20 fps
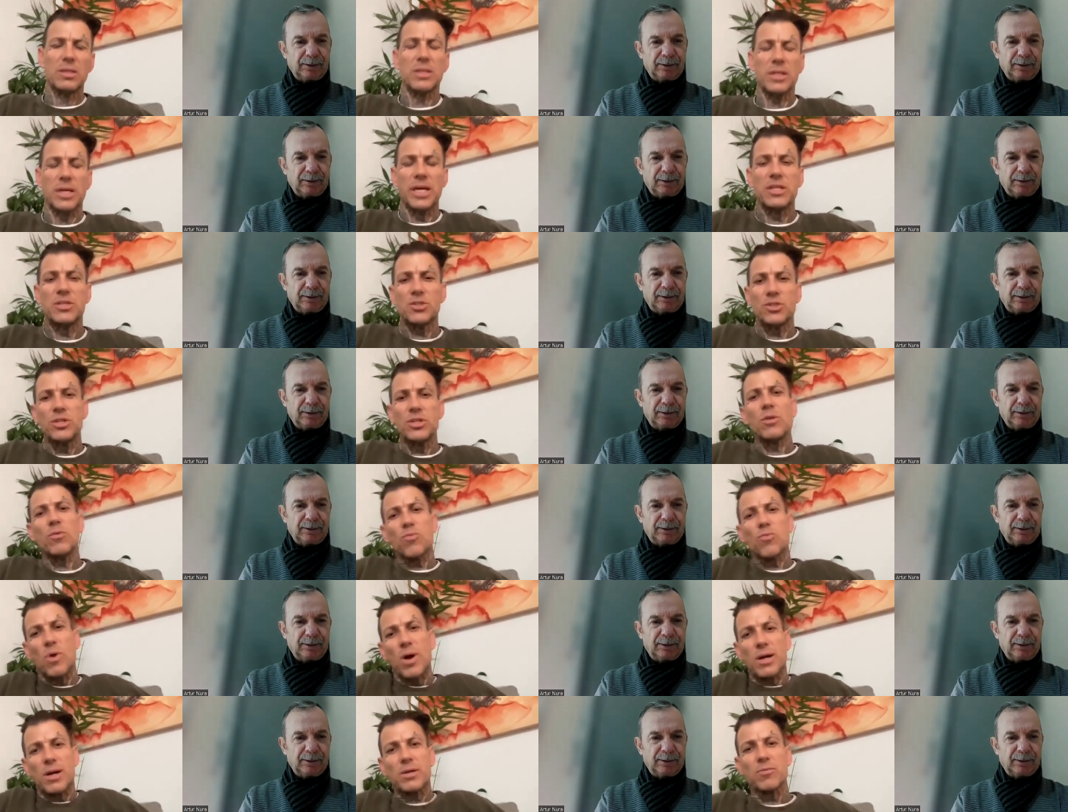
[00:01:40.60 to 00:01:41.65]
Speaker 1: it's still
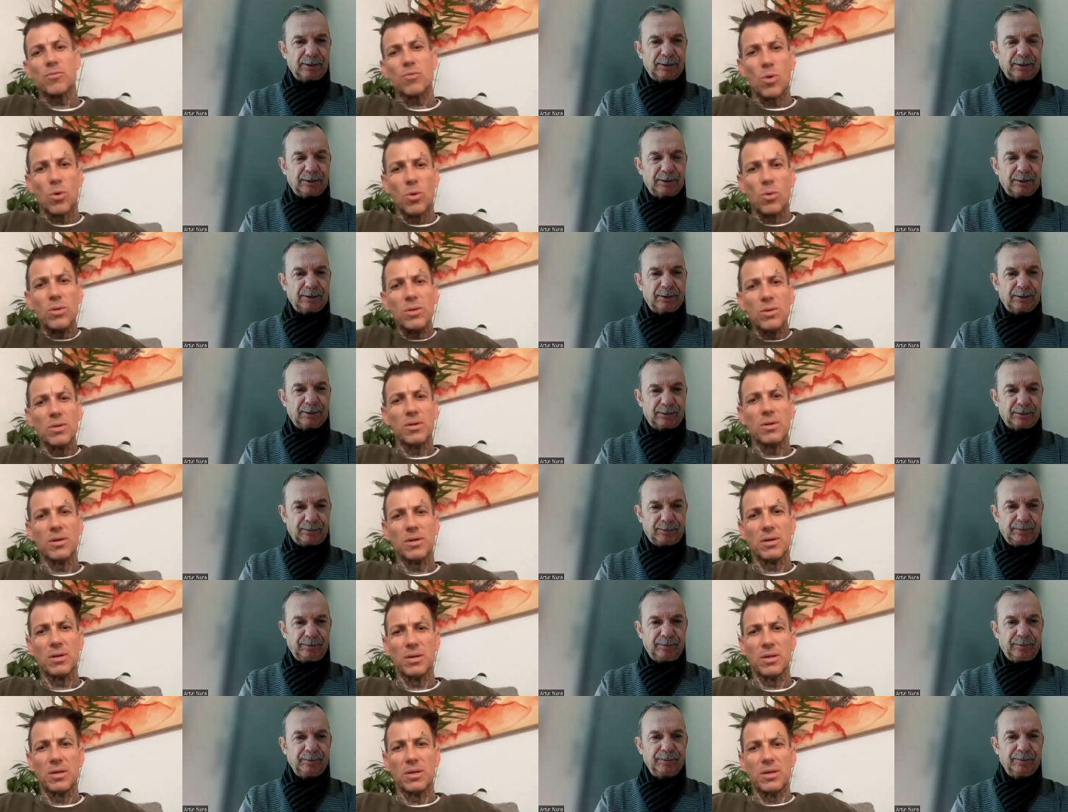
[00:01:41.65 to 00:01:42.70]
rock and roll.
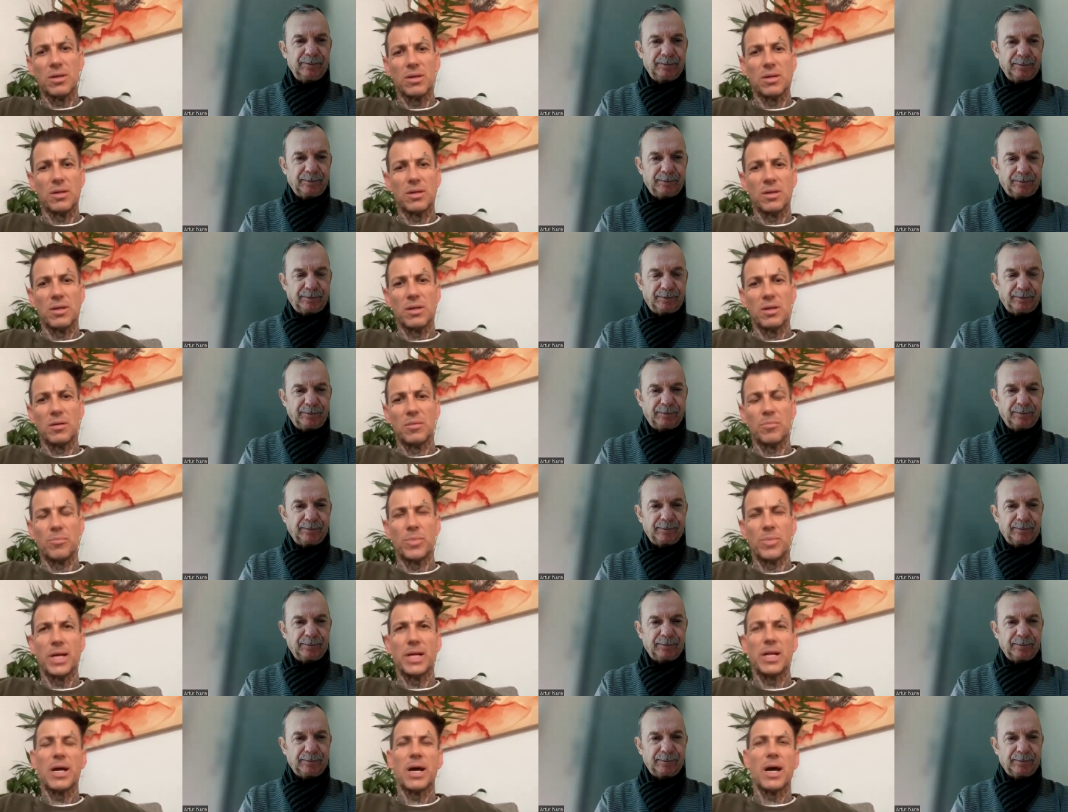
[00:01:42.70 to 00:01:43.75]
Mm-hmm.
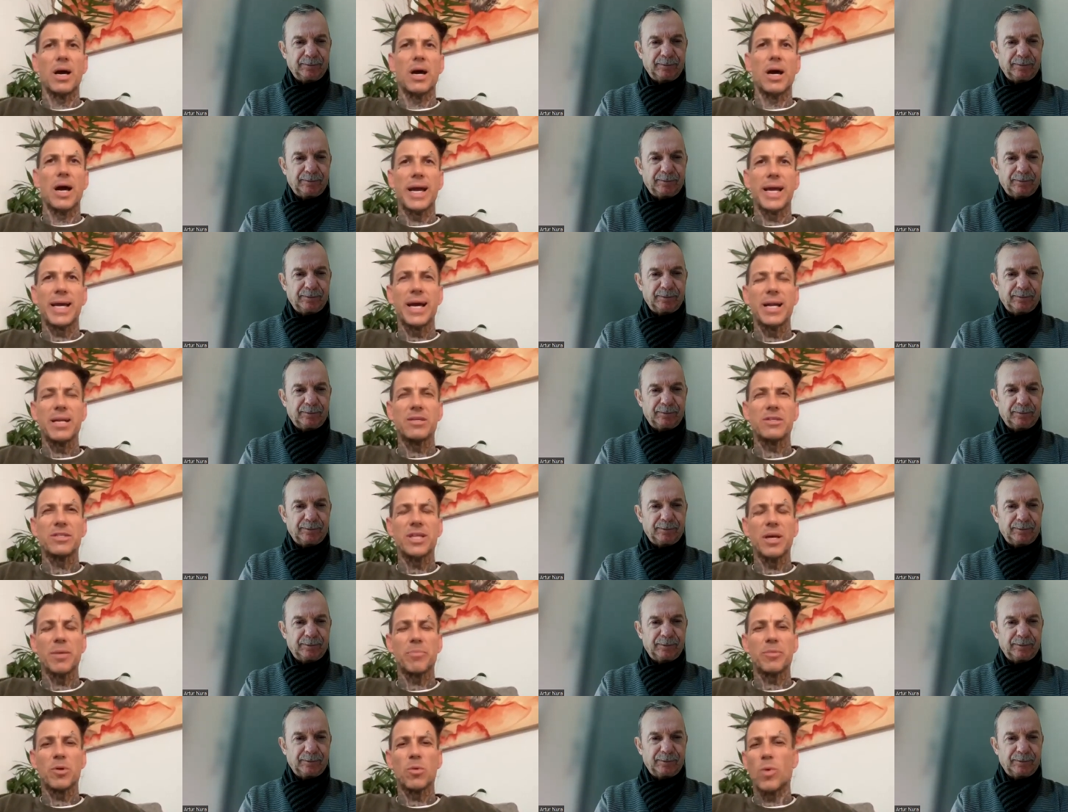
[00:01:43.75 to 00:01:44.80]
But uh, I kind of
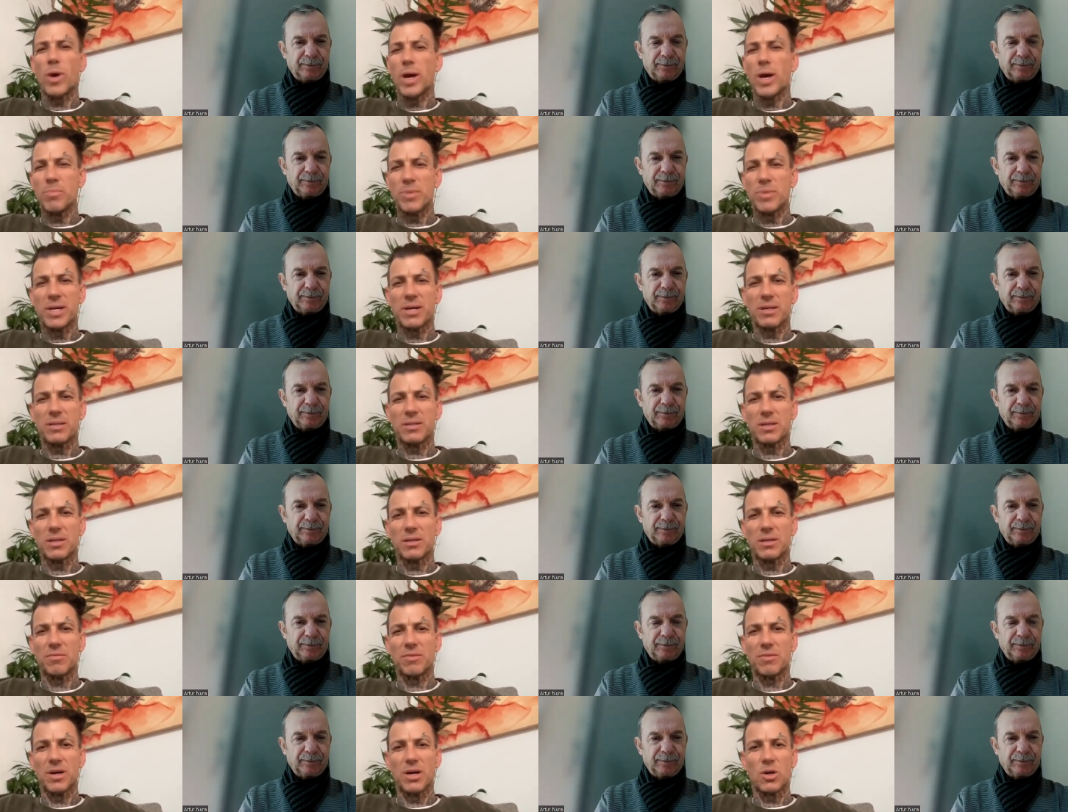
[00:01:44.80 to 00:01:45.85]
stepped away because
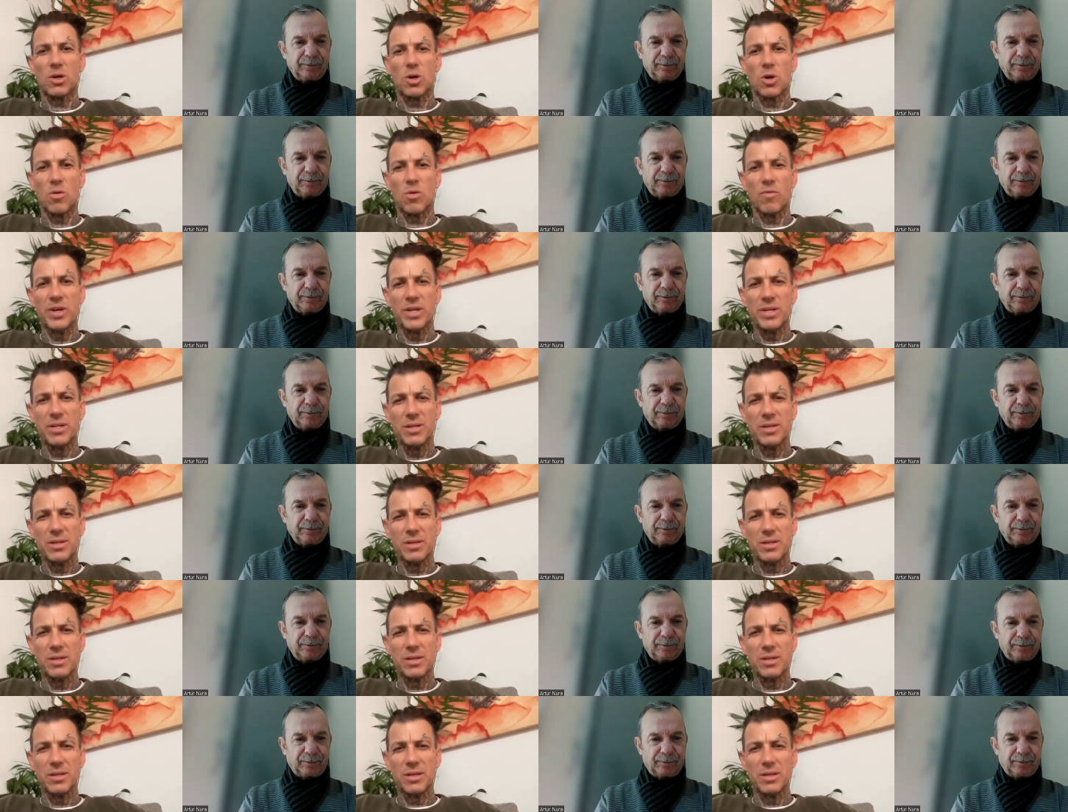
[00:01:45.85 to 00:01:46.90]
of uh, COVID.
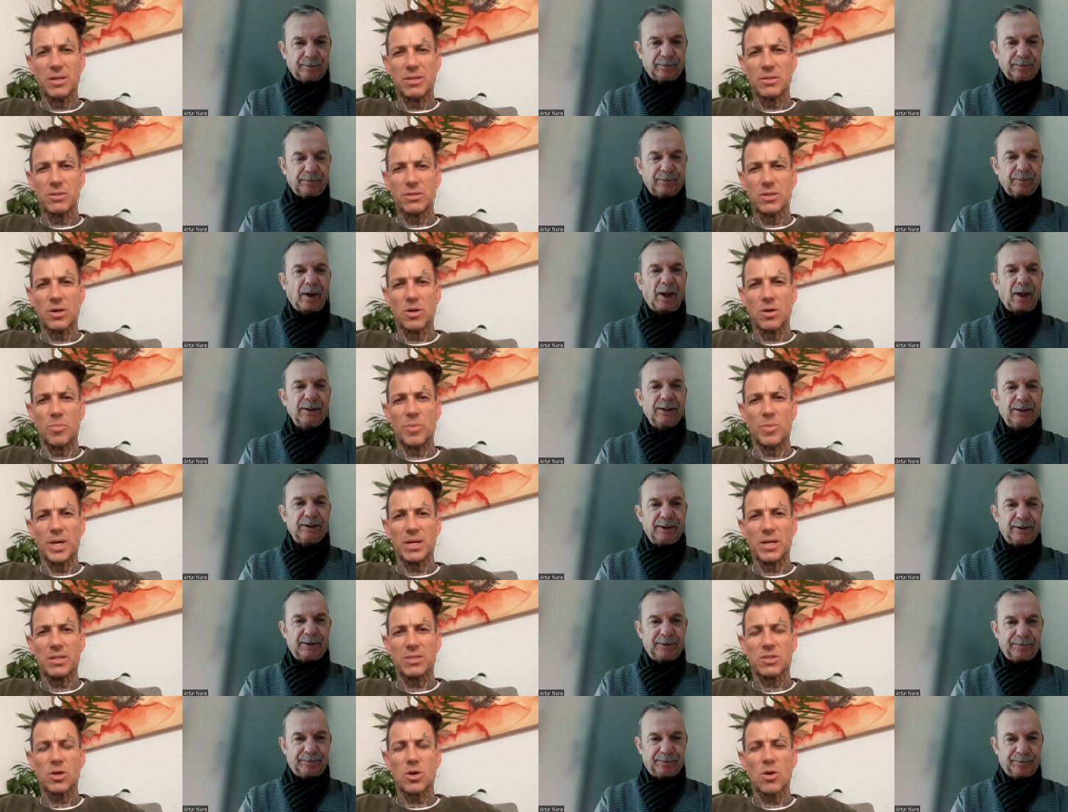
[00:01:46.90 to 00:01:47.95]
So,
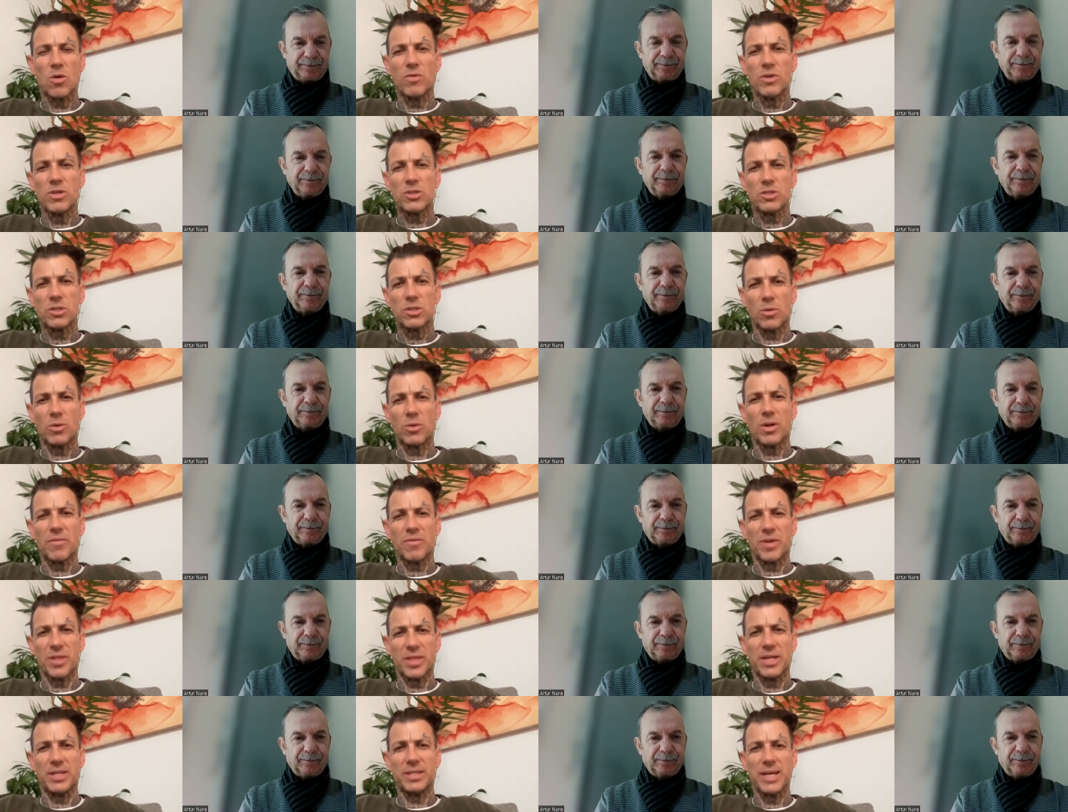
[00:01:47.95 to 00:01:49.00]
because COVID slowed
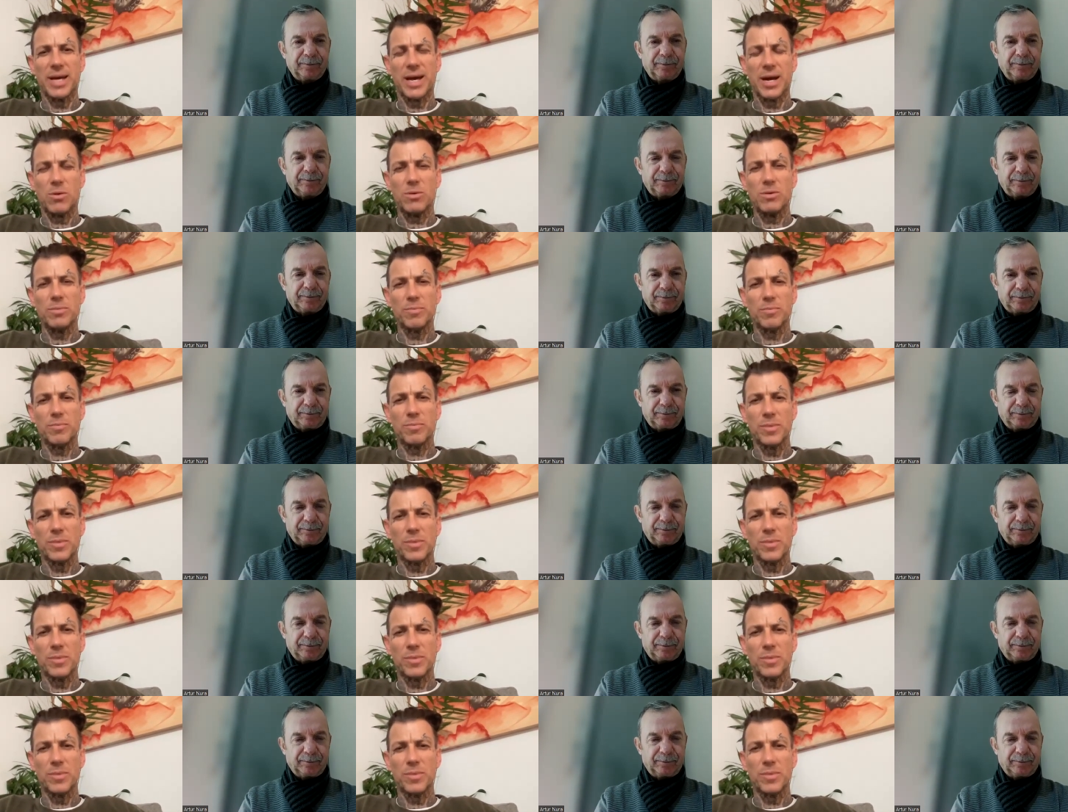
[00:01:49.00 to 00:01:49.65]
everything down.